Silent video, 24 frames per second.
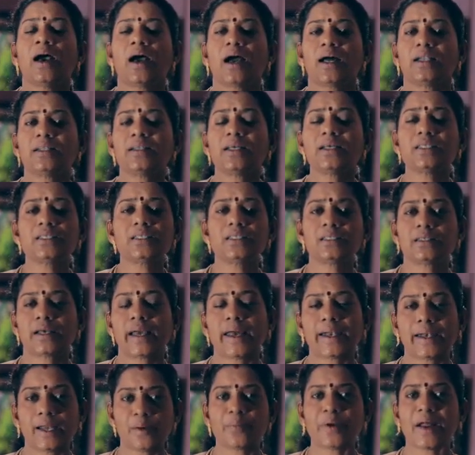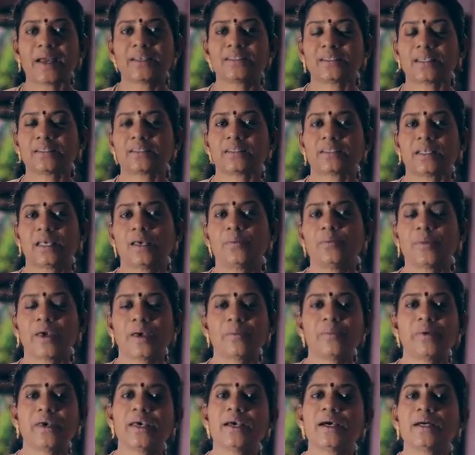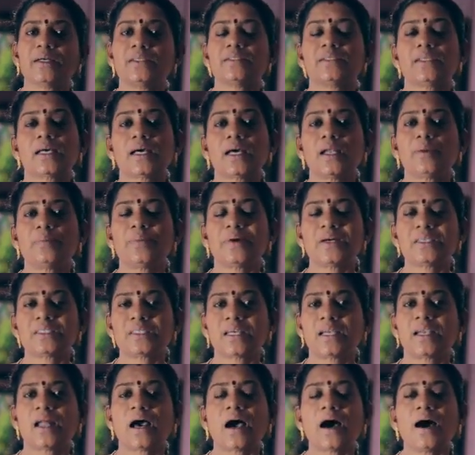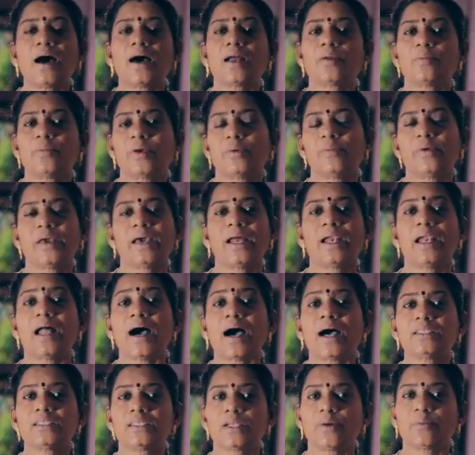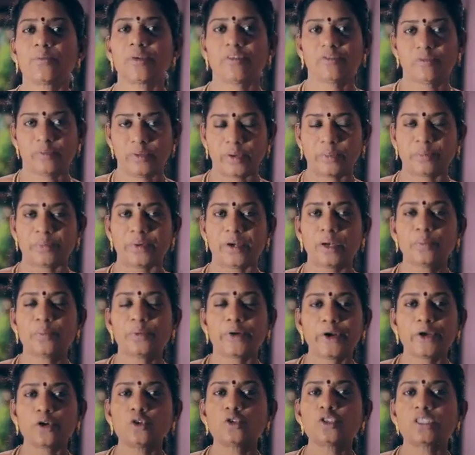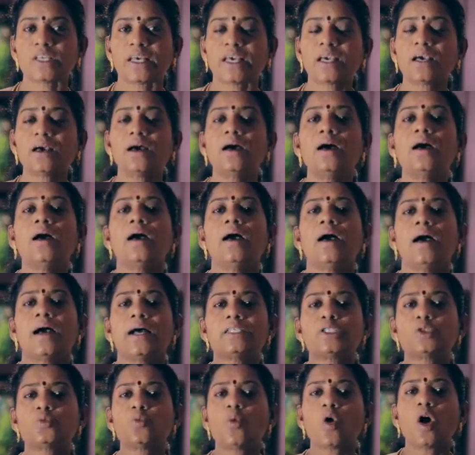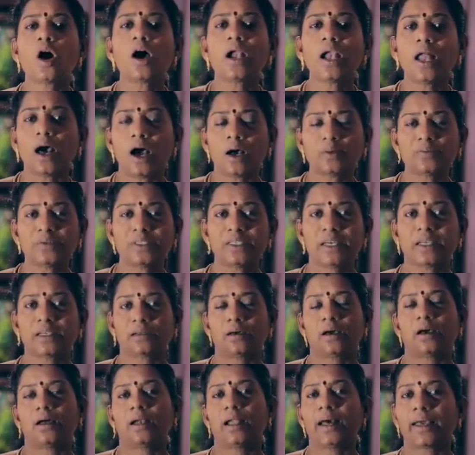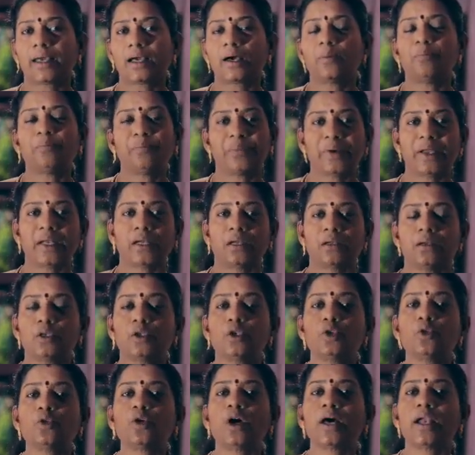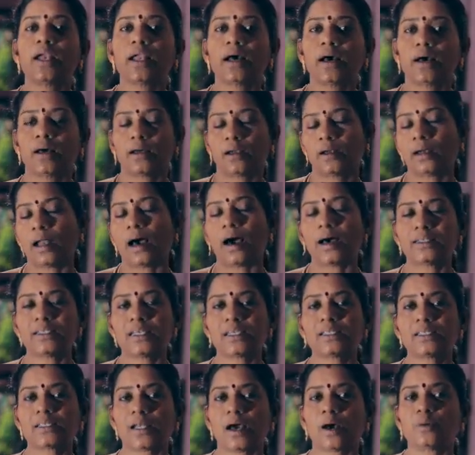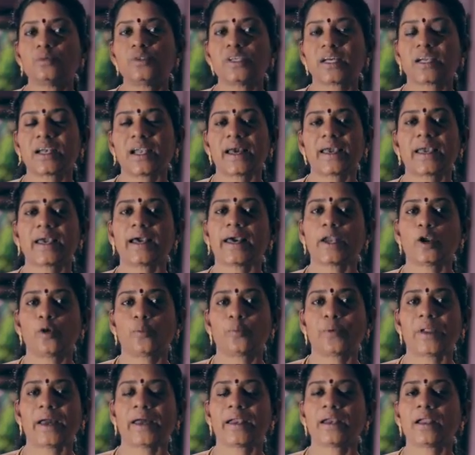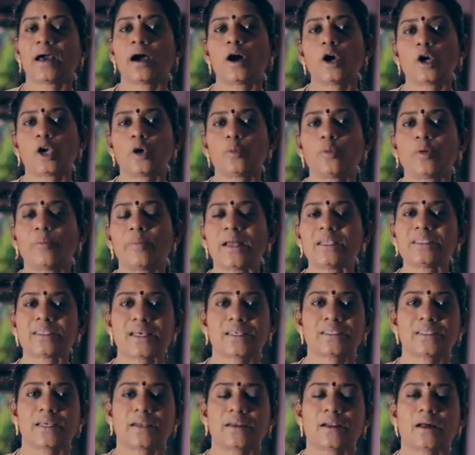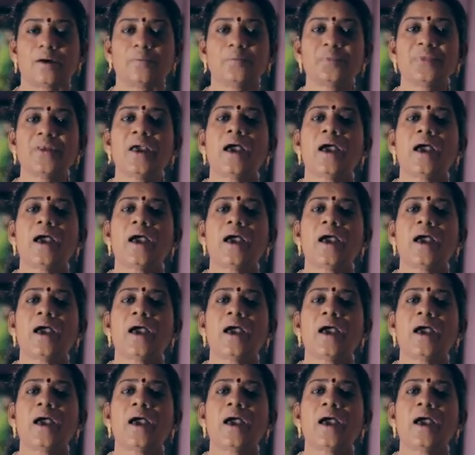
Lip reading: And this enterprises, it may be a single person or maybe a large number of people producing a small object like a pin to a largest object like aeroplane, automobiles, etc.